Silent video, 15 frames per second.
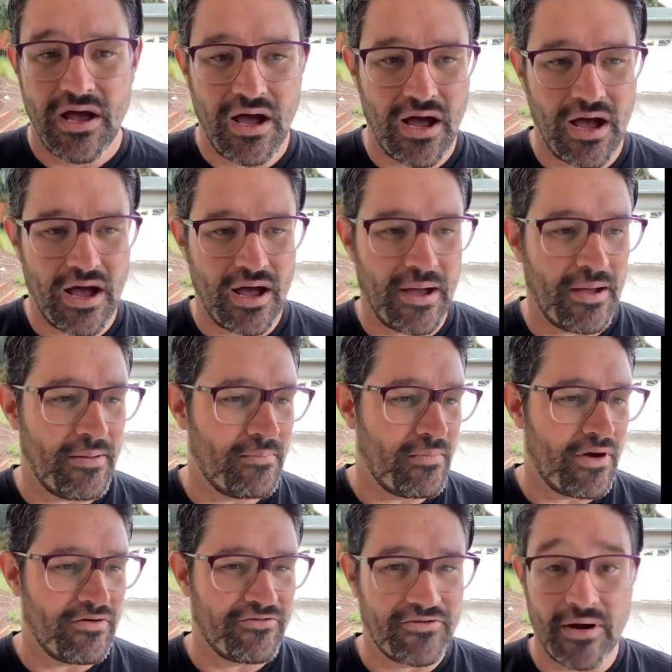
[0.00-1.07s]

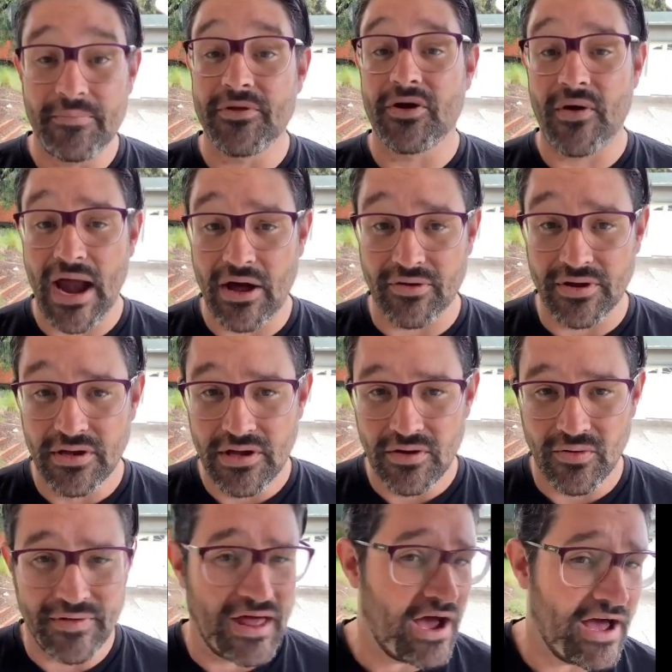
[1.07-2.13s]
from the ground,
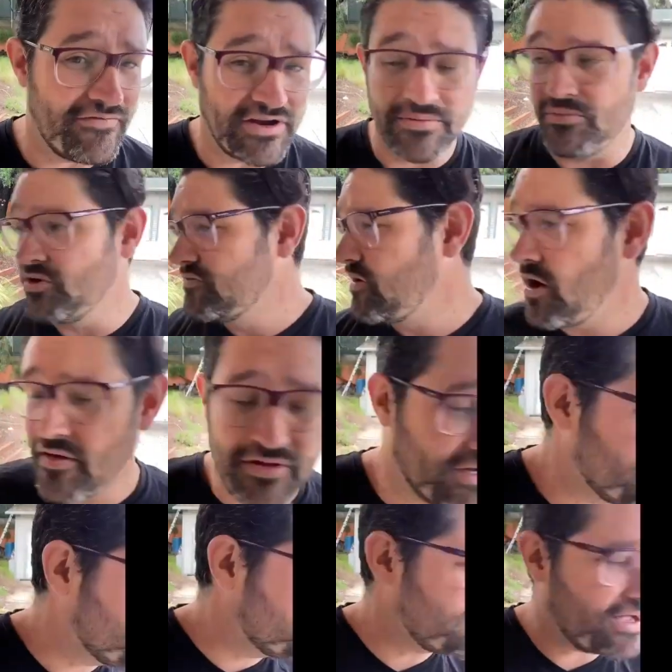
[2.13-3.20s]
without having to move all the
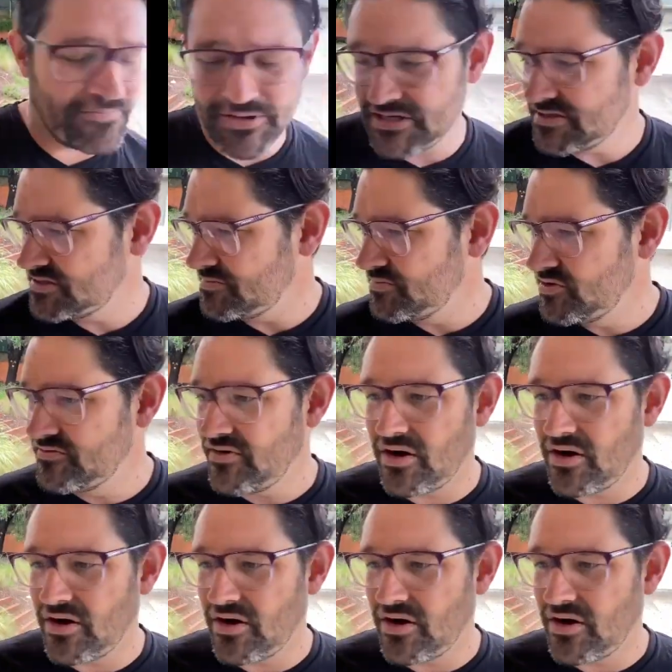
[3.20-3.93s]
set pieces and move